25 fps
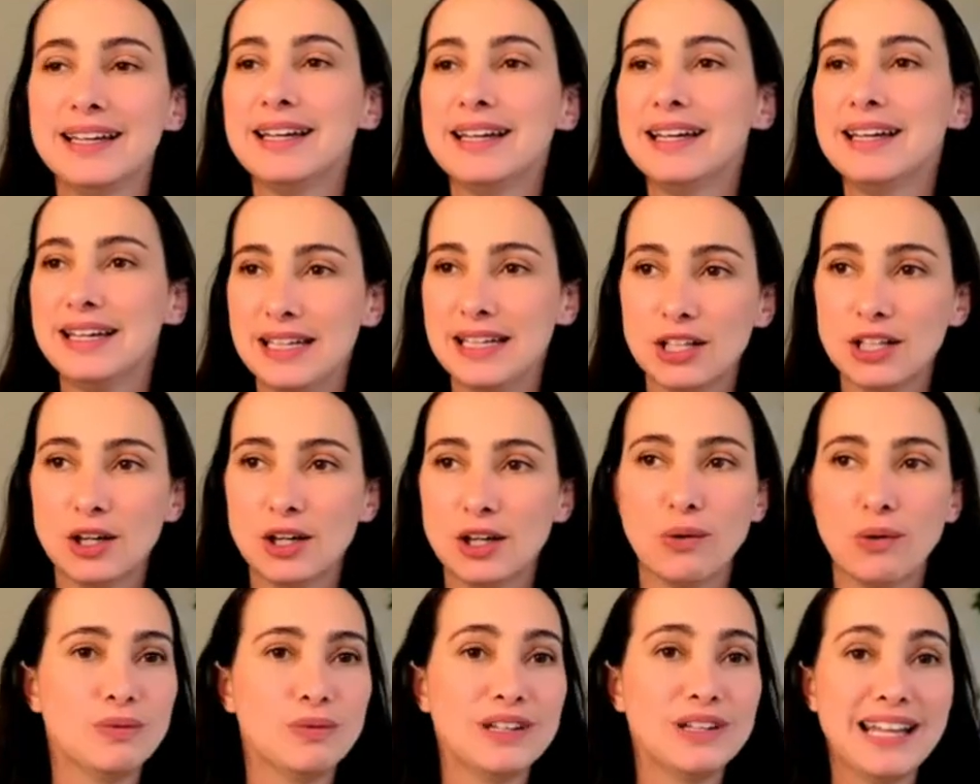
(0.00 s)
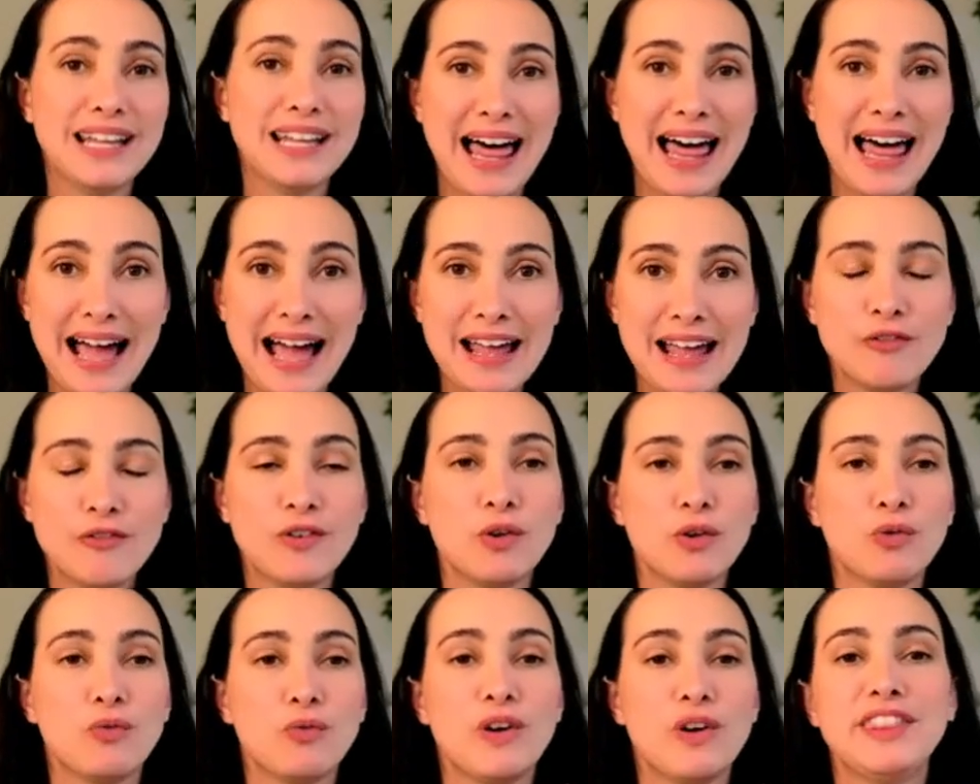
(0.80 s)
you know live
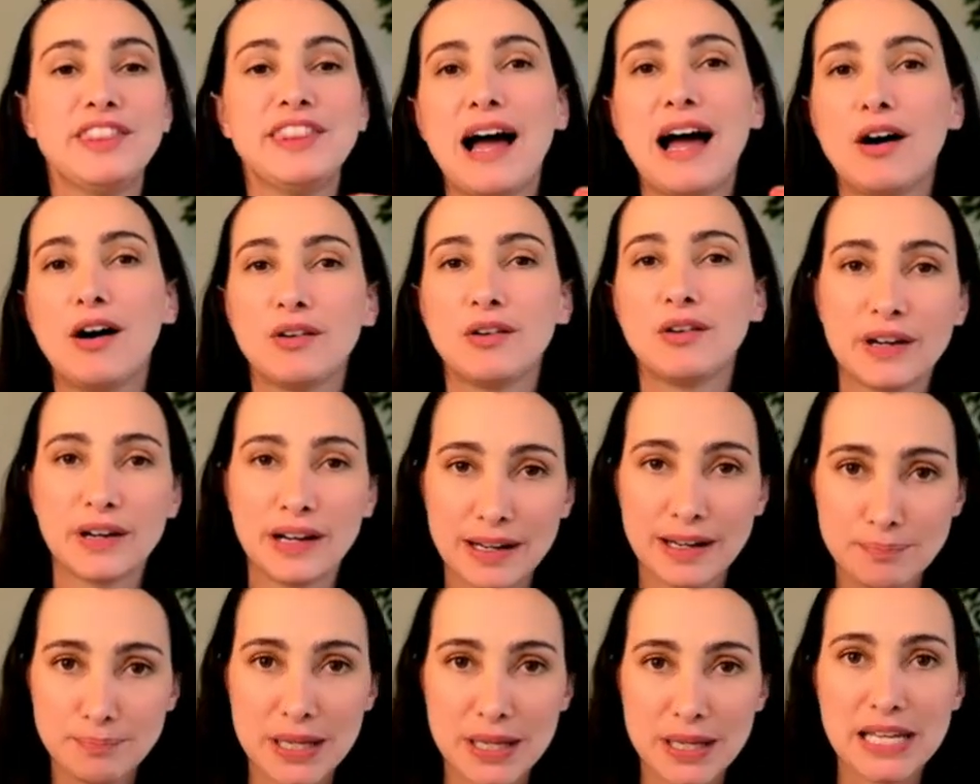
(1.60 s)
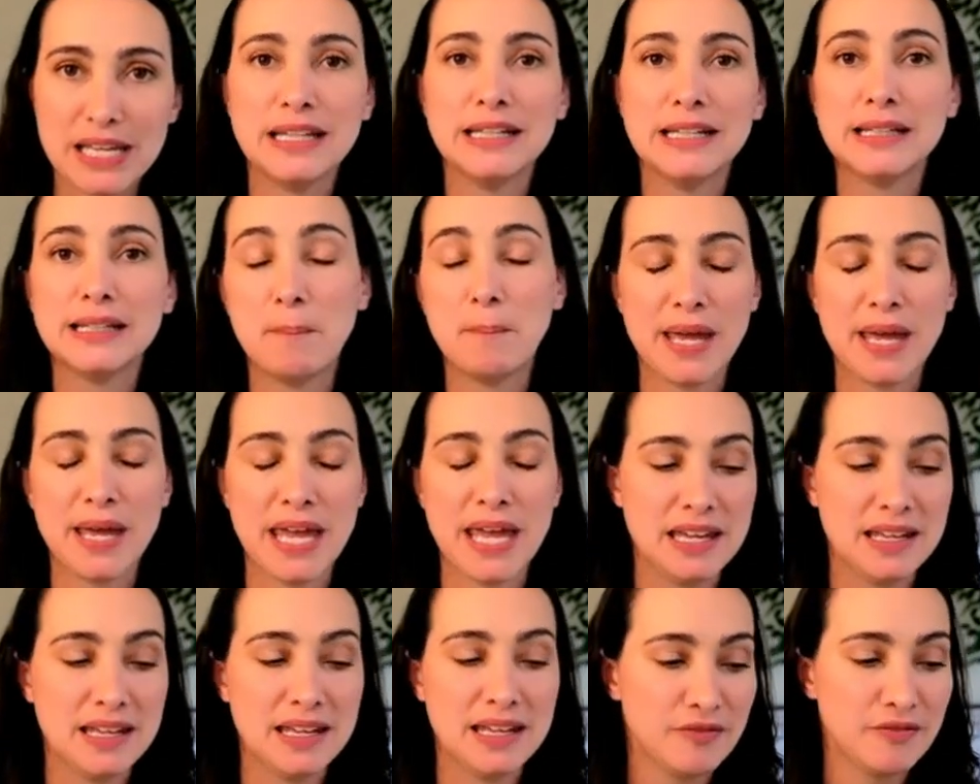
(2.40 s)
without being in a
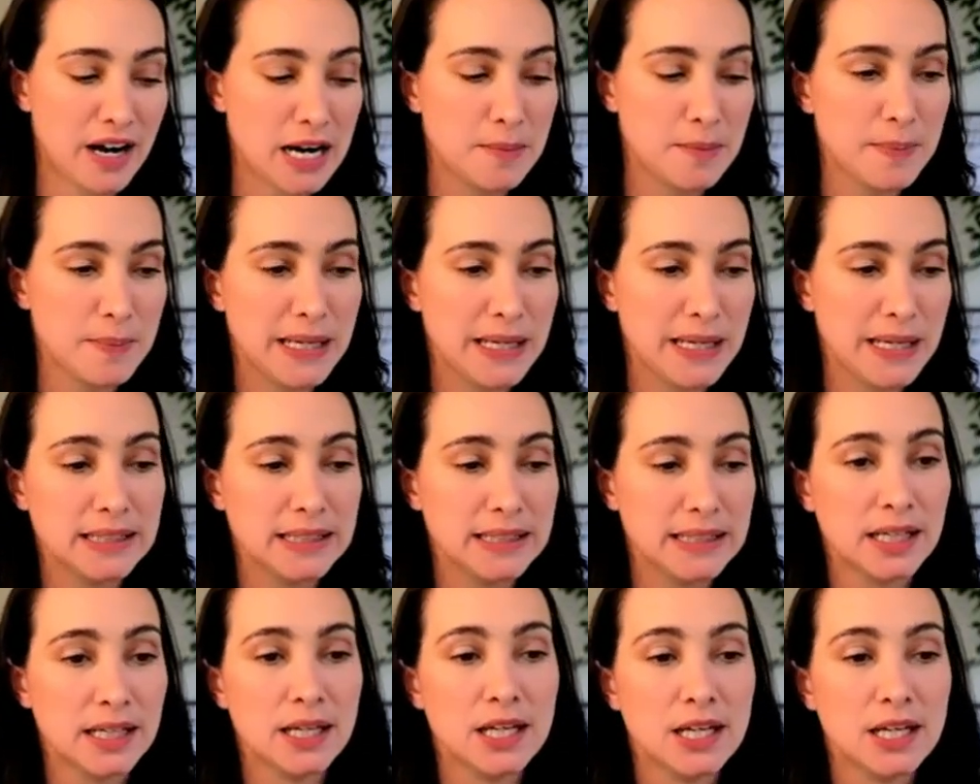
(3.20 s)
paid environment